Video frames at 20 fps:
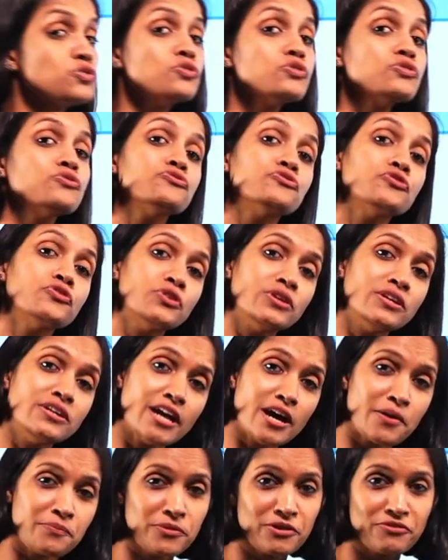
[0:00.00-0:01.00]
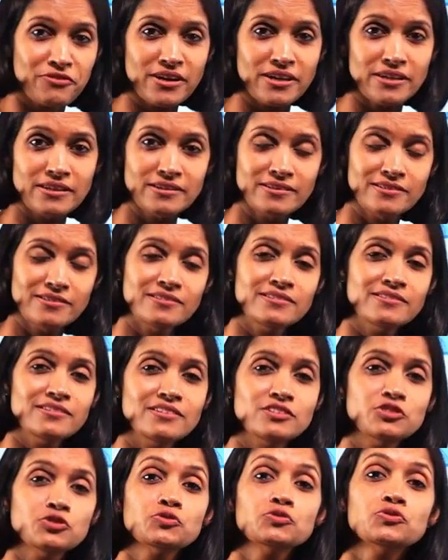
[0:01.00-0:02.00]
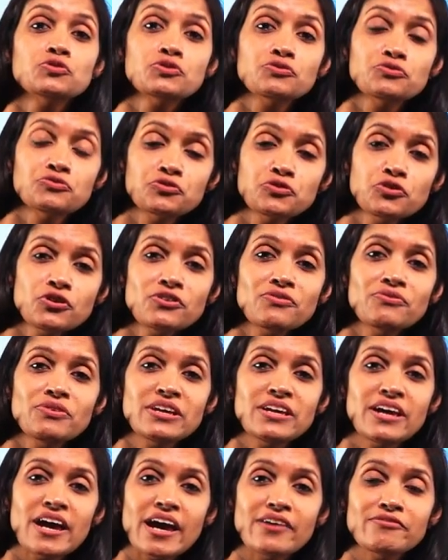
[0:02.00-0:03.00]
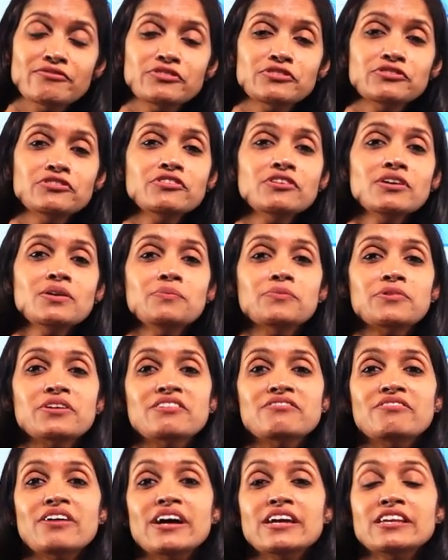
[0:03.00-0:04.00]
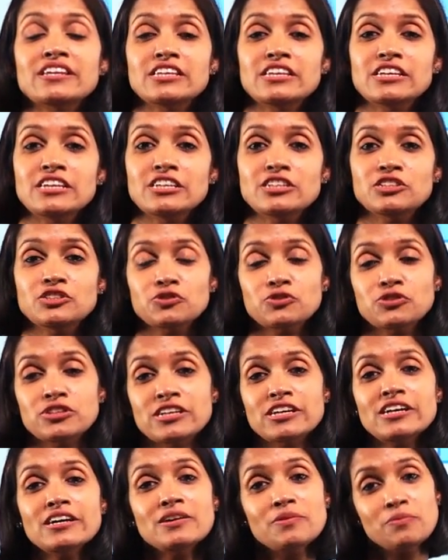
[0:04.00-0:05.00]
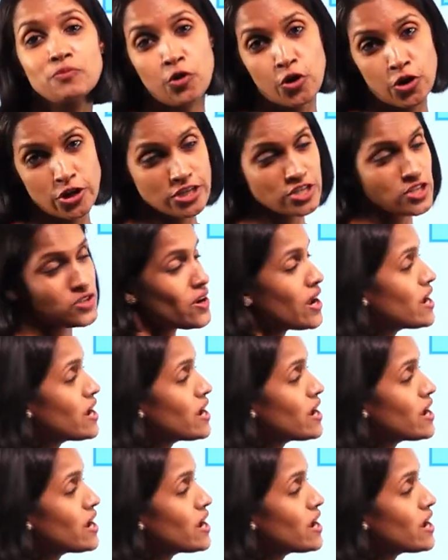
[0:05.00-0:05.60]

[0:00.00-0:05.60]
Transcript: cook food, number 1. to cook food, we have to provide heat to the pots,